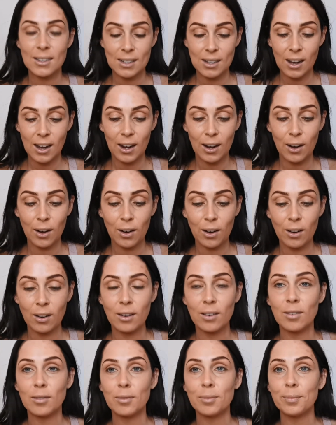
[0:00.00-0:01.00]

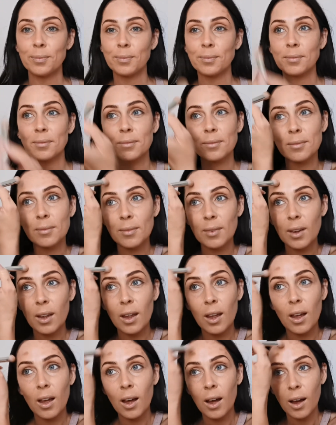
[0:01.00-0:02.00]
tired
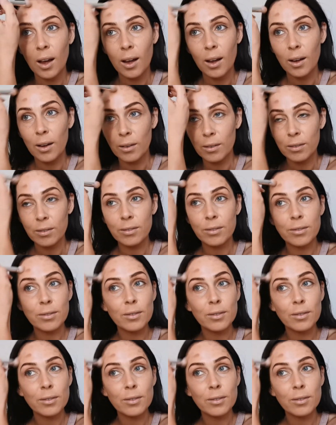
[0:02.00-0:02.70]
of